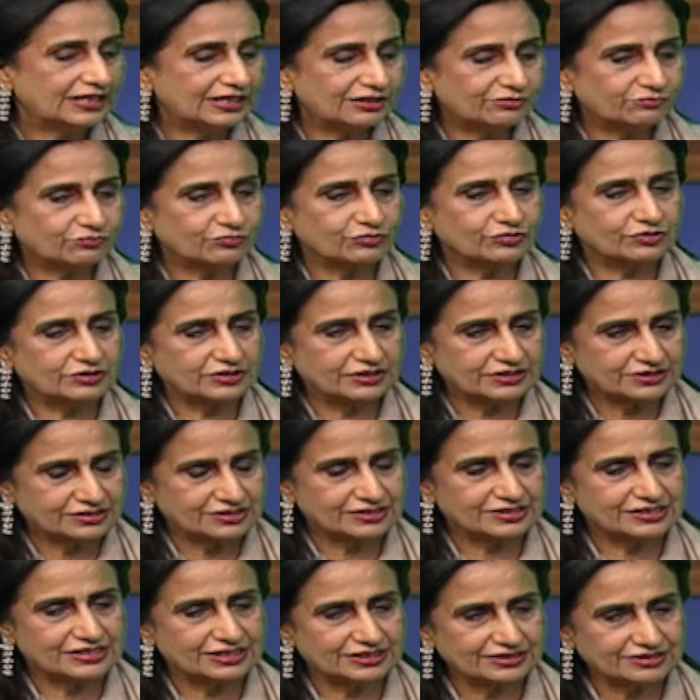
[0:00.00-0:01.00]

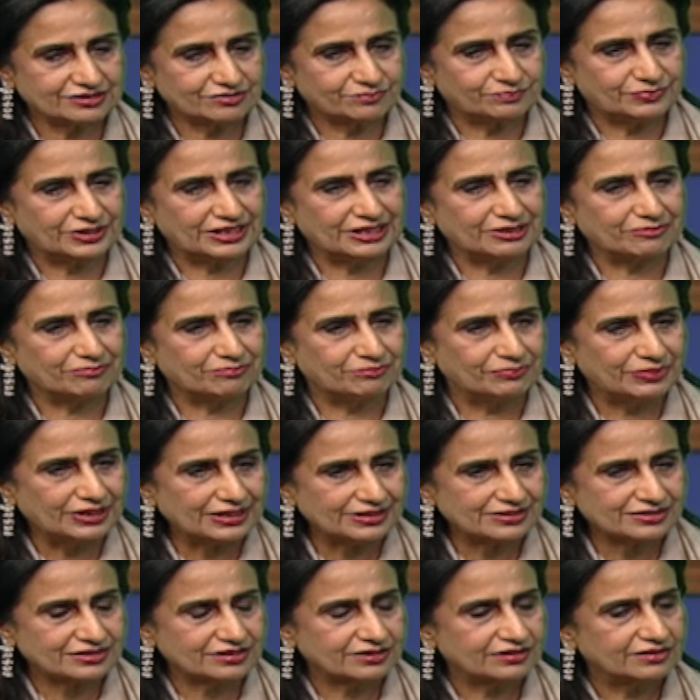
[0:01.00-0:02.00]
It's just being
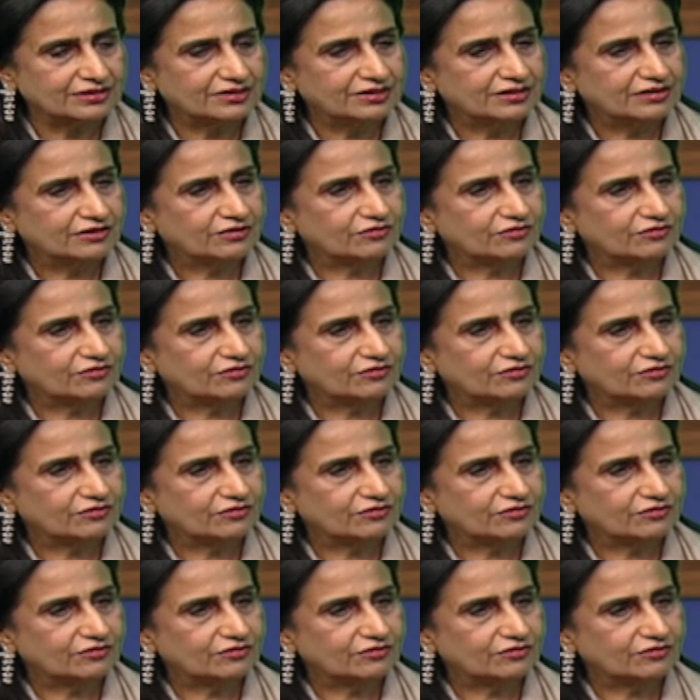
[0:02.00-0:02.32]
built